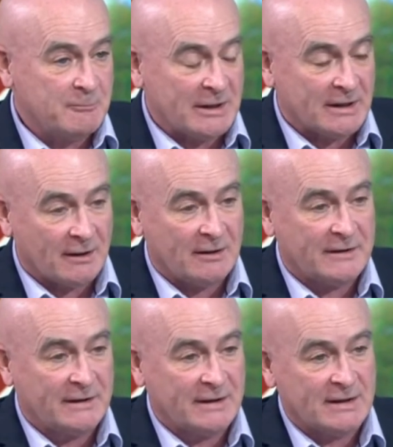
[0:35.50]
minute, I
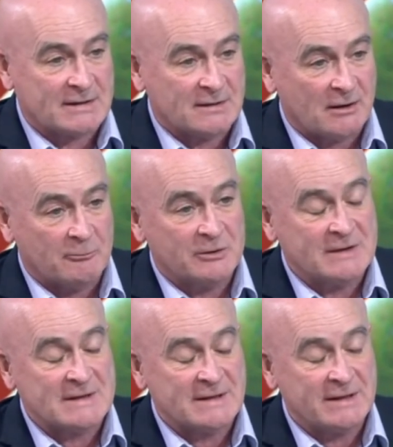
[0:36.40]
think Keir Starmer and
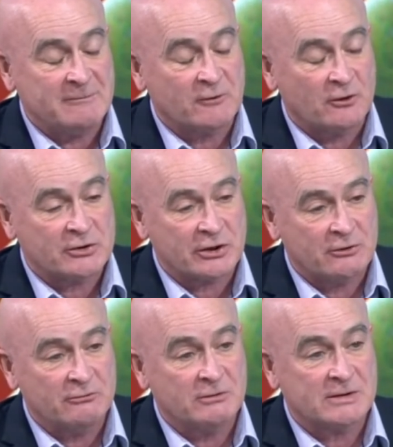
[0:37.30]
his team have got to
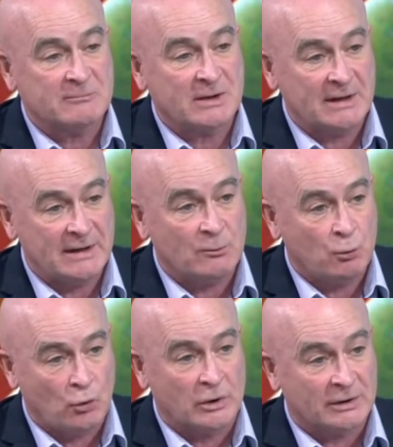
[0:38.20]
show some clear
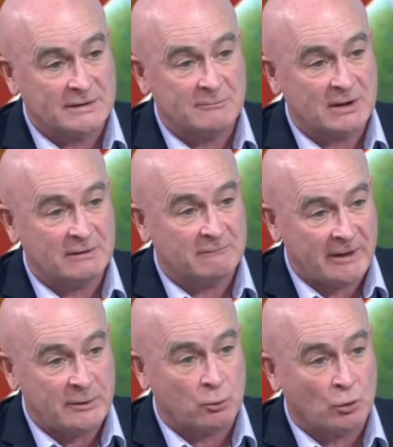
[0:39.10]
water, some clear
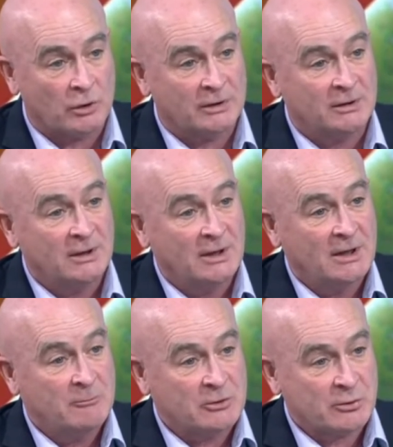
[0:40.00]
red water,
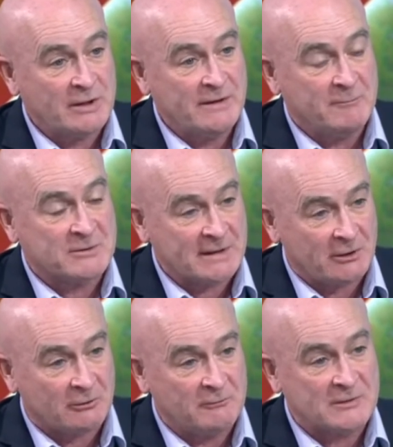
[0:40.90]
between
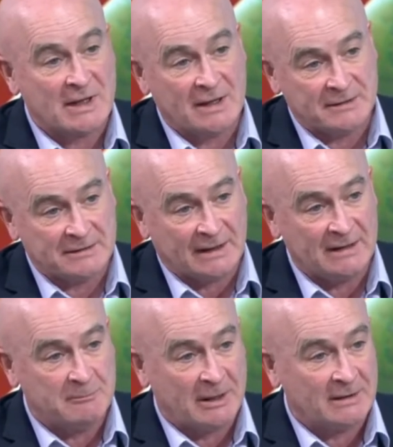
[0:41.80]
themselves and the
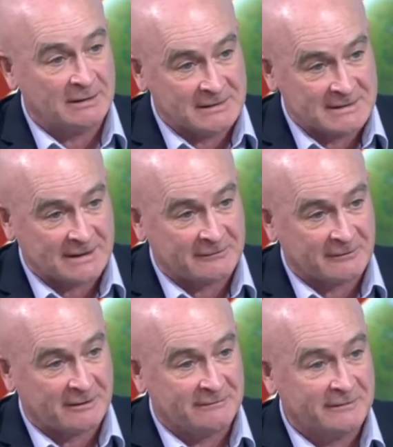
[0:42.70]
Daily Mail and the
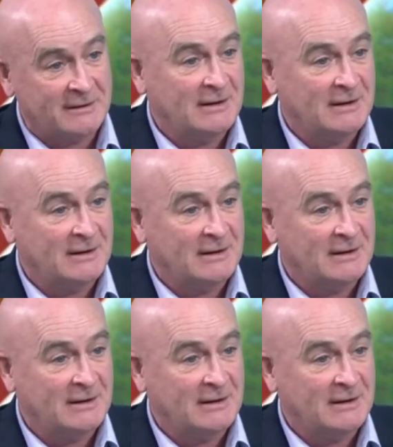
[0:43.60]
Telegraph,